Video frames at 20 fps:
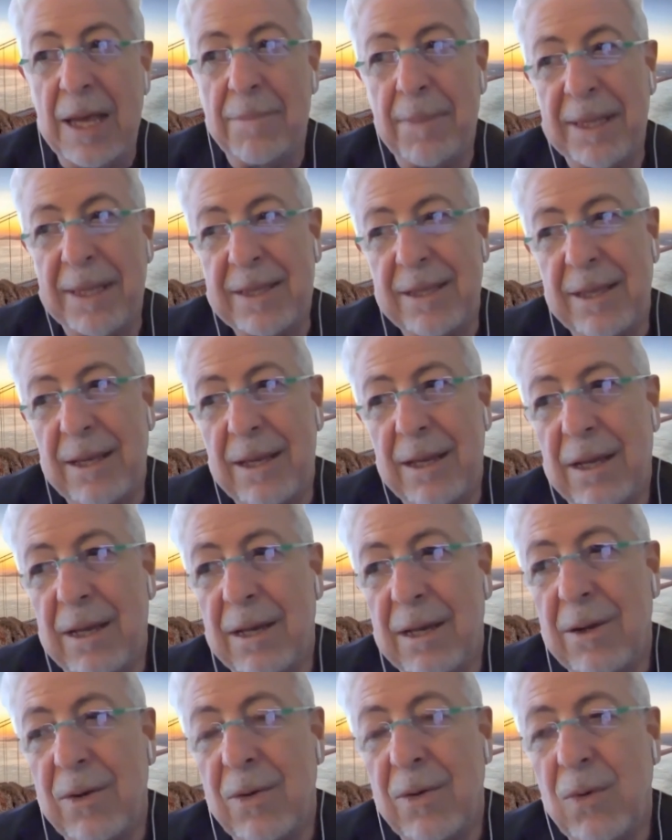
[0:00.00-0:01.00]
But
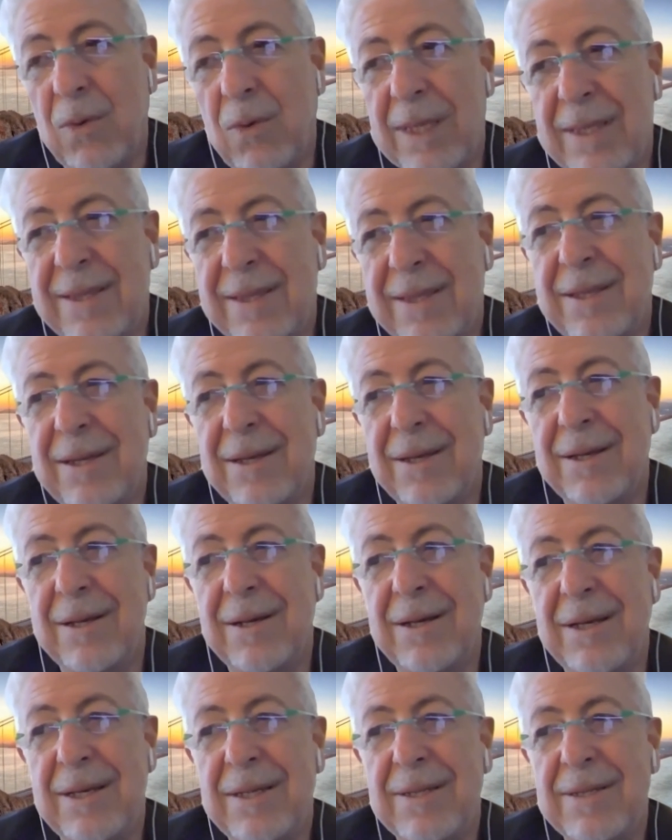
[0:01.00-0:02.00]
what
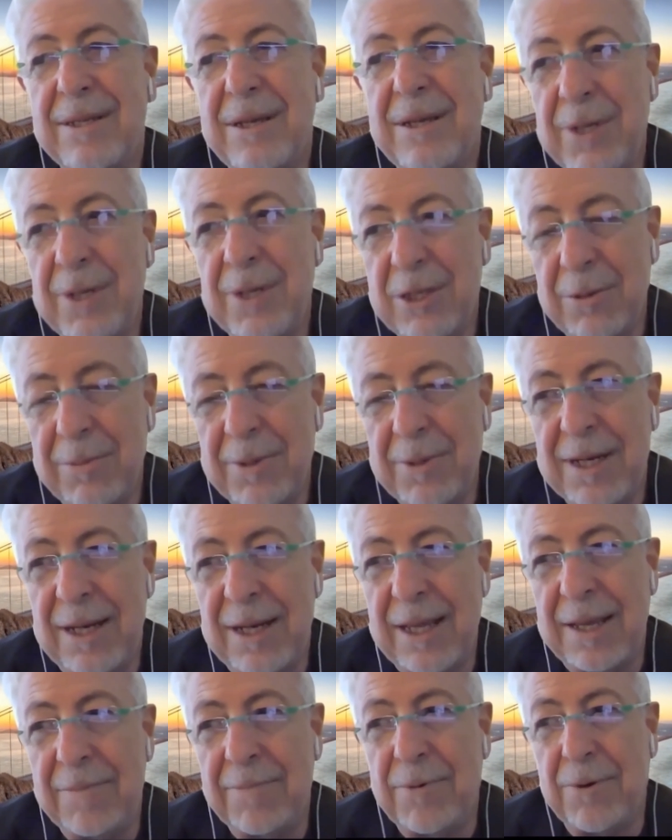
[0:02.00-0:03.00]
is going to be
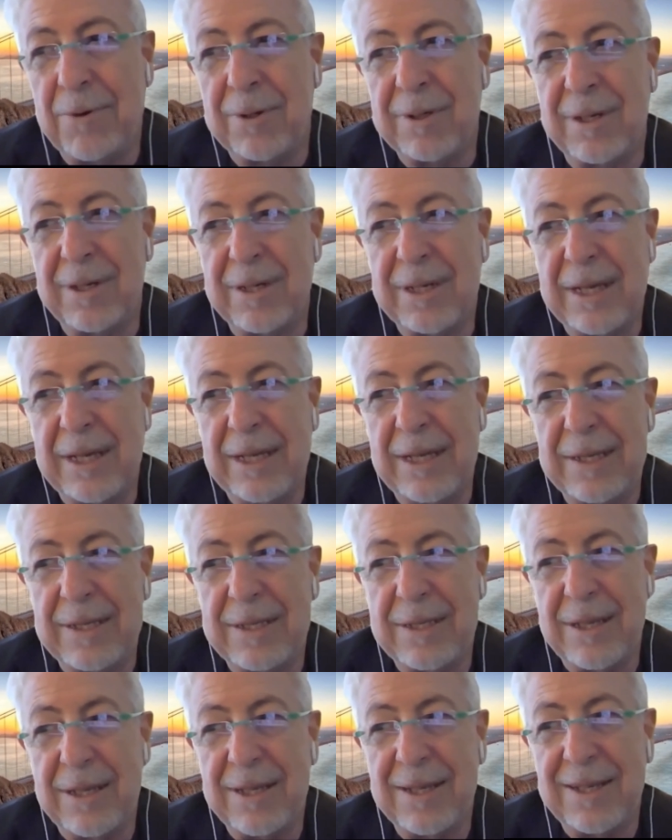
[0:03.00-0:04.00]
really important
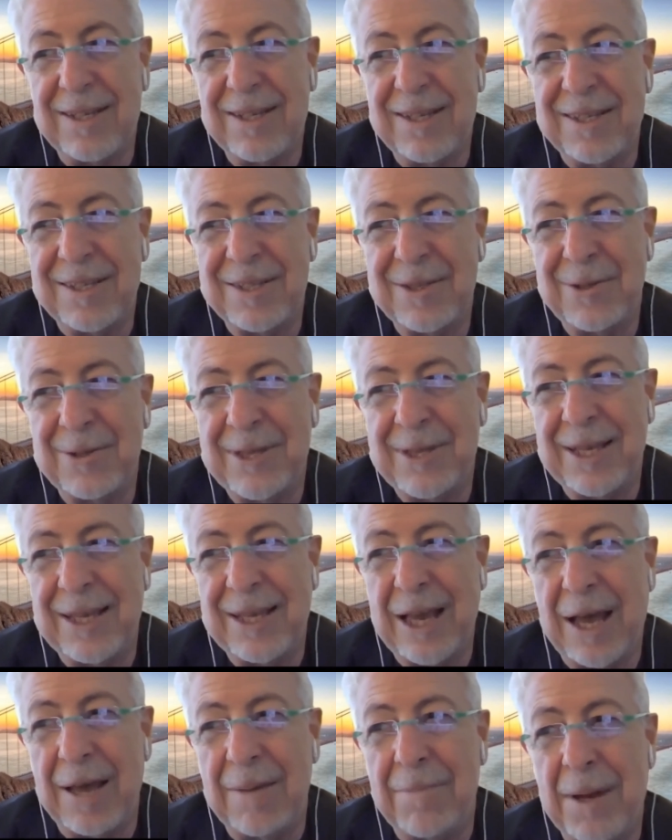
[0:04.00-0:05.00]
is to
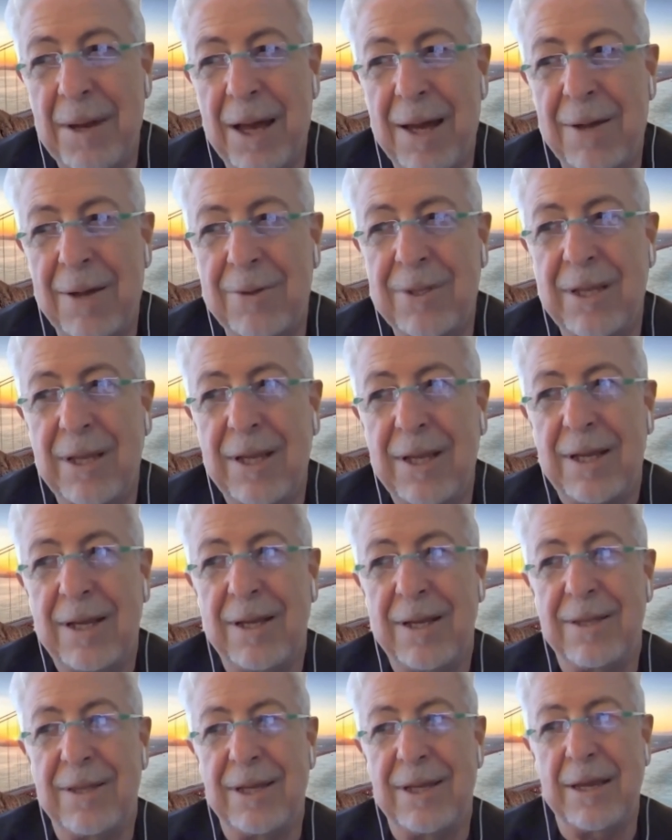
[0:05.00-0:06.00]
think about
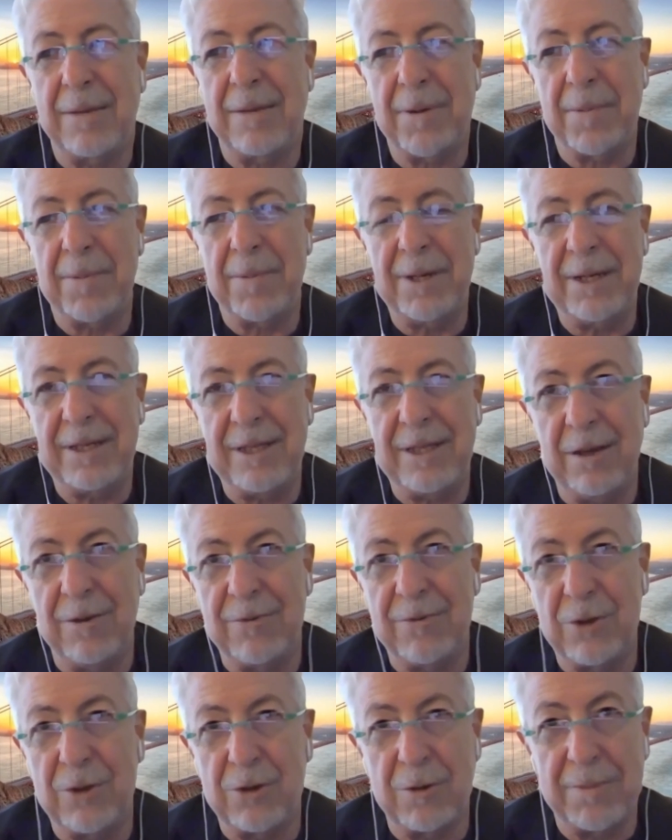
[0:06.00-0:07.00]
the capability
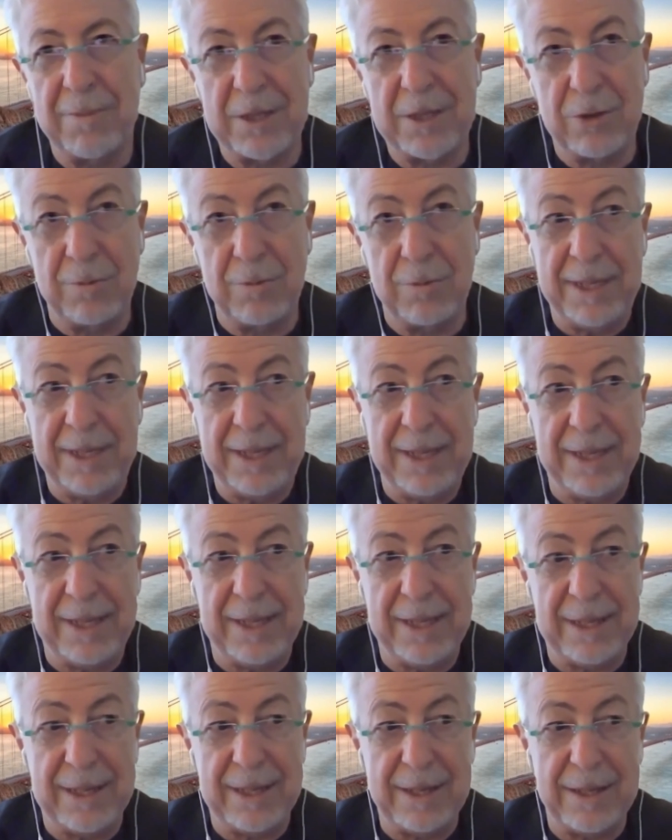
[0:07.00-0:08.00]
of the robot to be
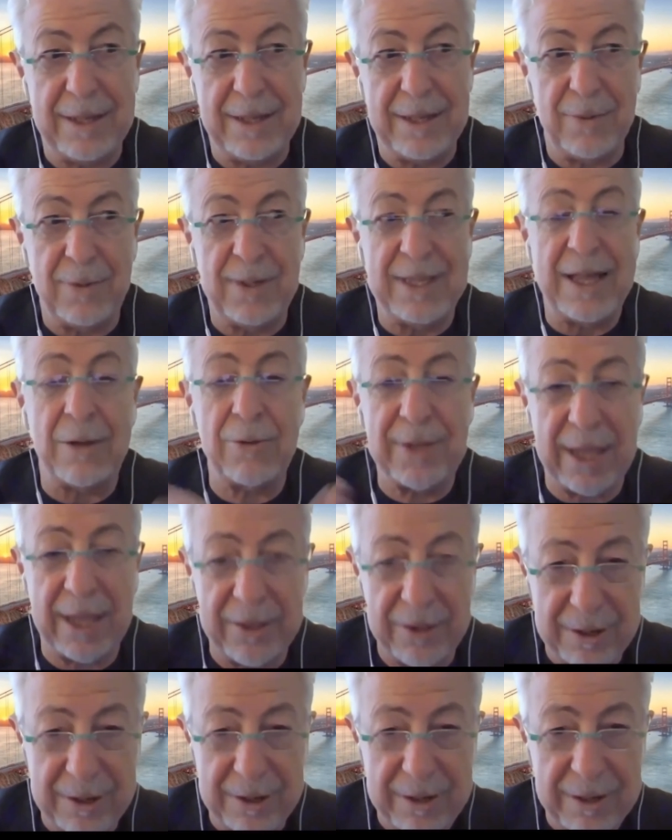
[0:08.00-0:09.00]
without
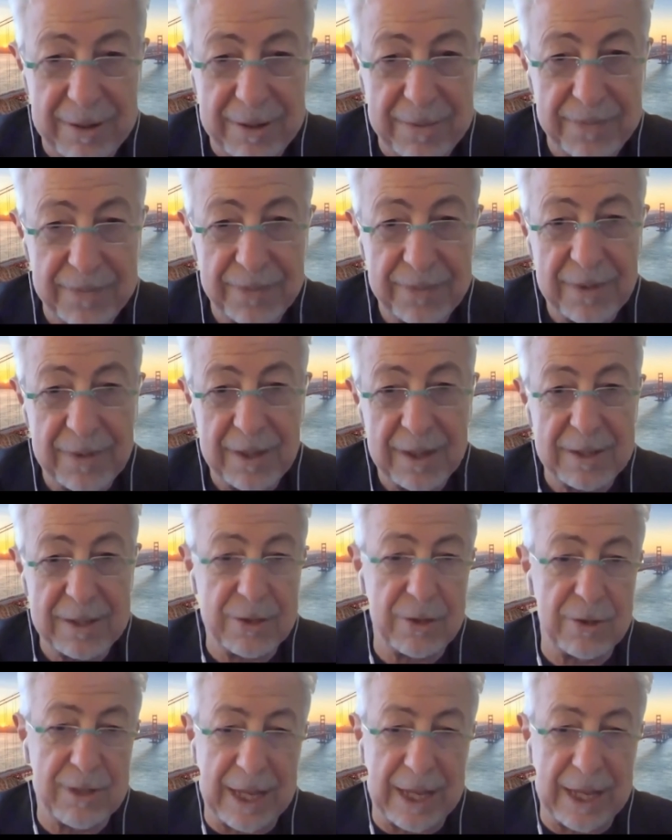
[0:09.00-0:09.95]
tether. So